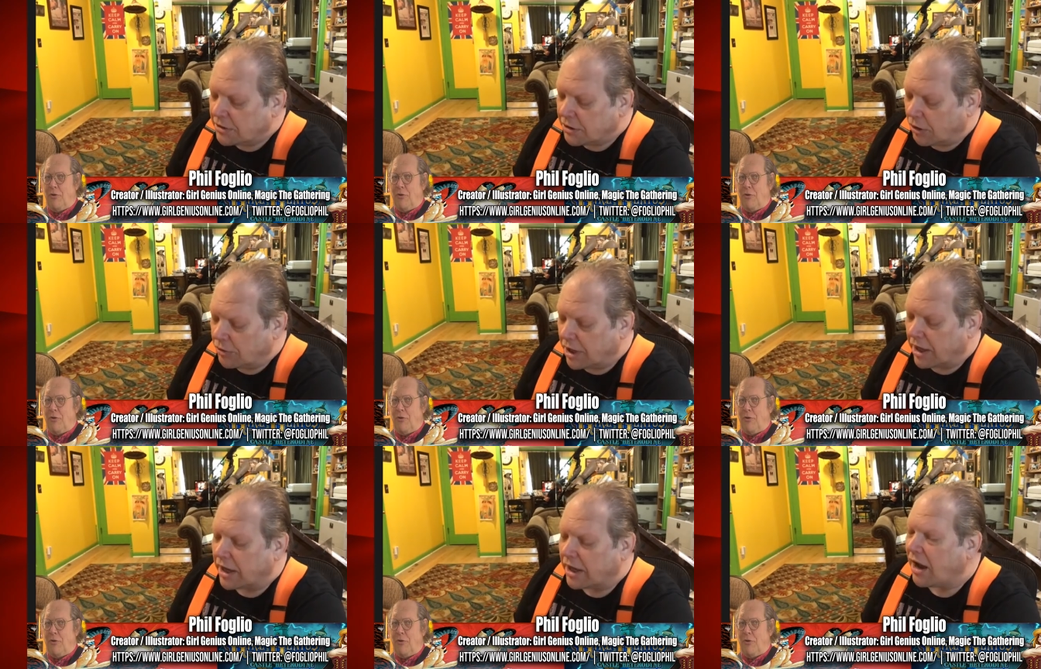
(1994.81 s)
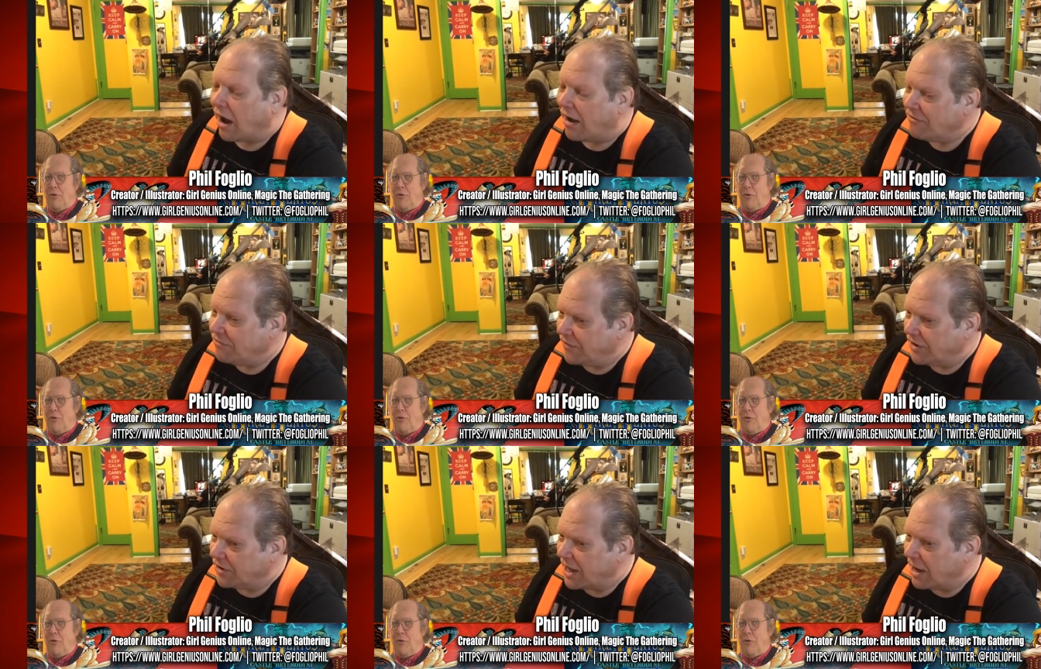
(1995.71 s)
Speaker 1: Okay, I
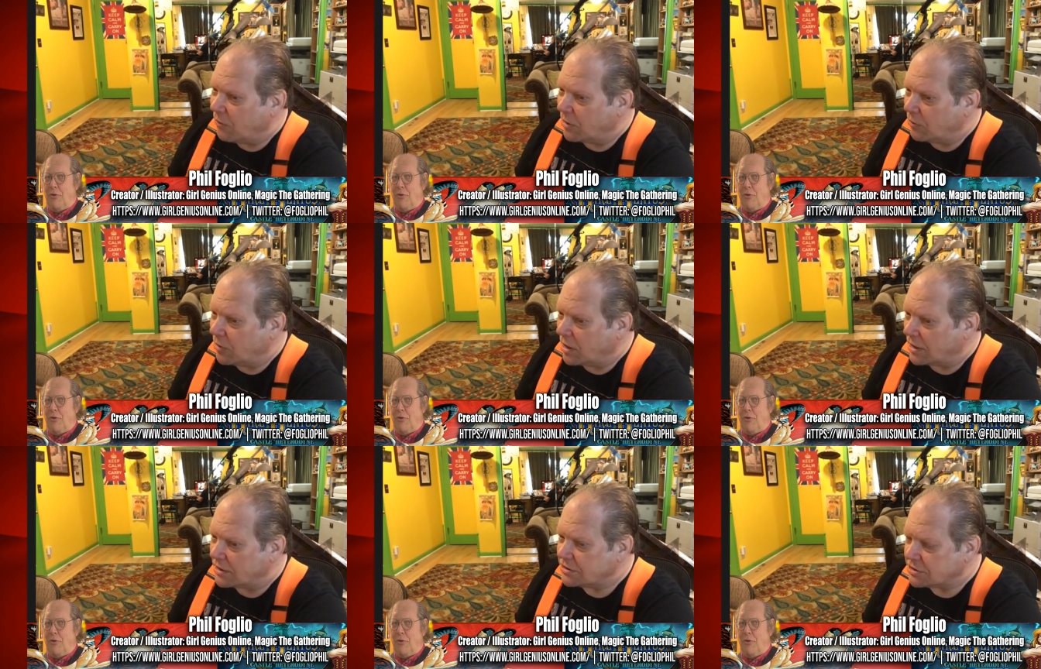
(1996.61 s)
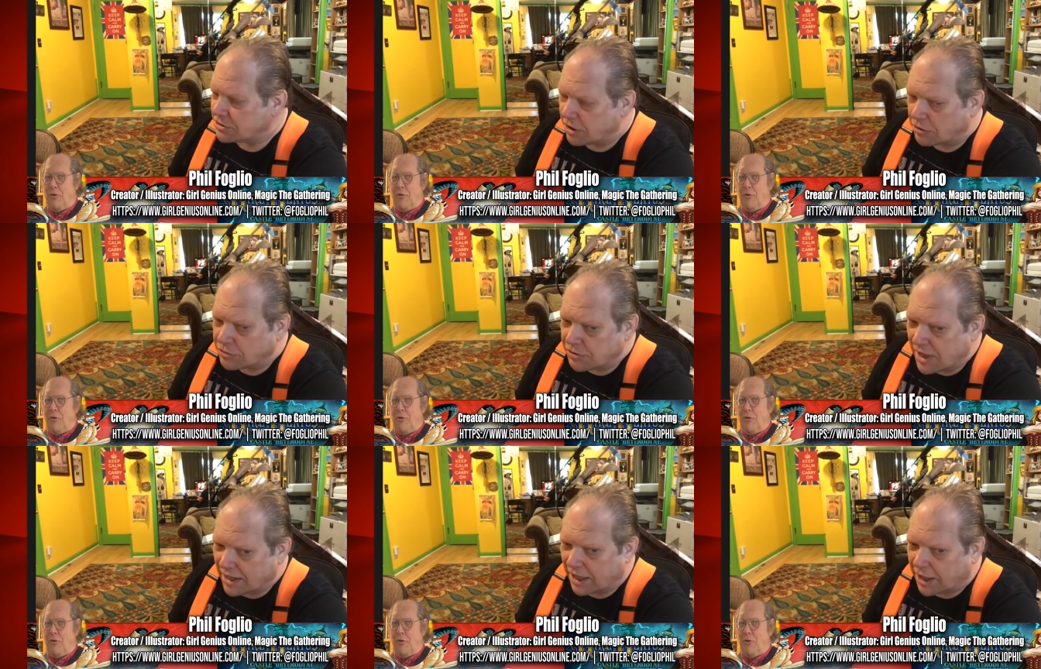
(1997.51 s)
figured out what it was. Don't do
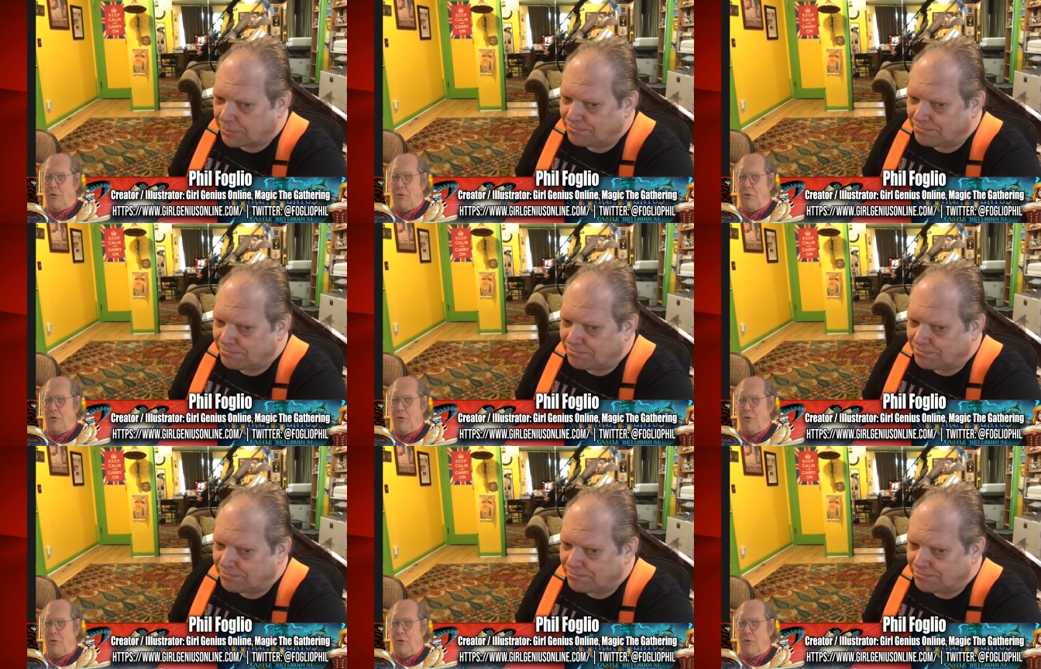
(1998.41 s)
that again.